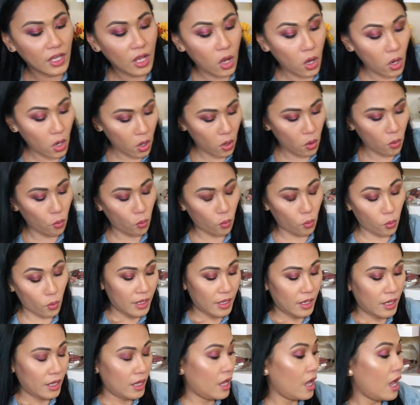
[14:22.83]
Oh!
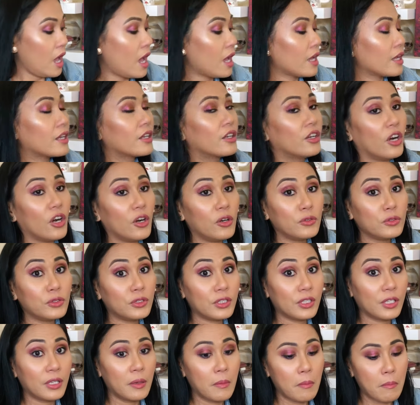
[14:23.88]

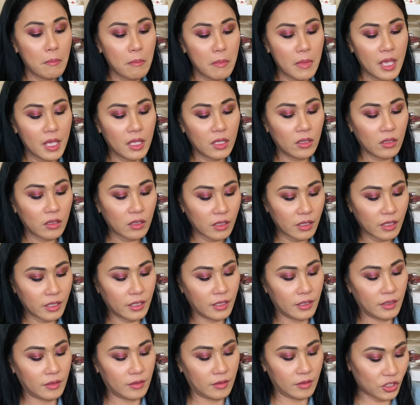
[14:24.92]
Goat milk
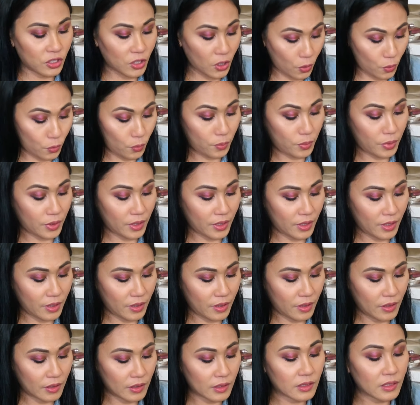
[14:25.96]
soap
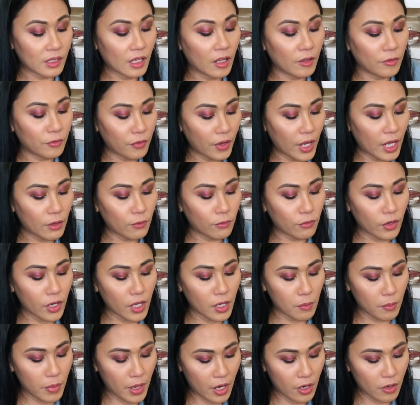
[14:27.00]

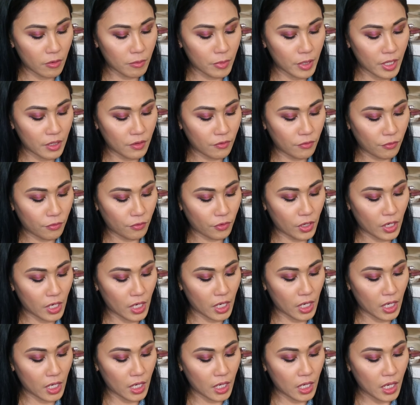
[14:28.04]
sulfate-free,
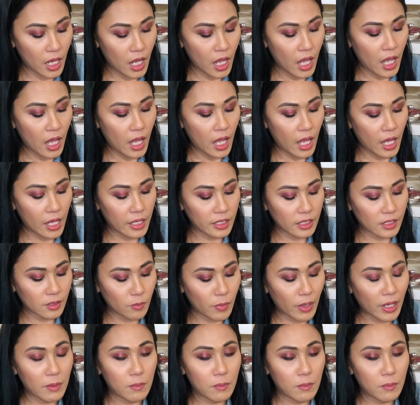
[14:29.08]
paraben-free, and it's by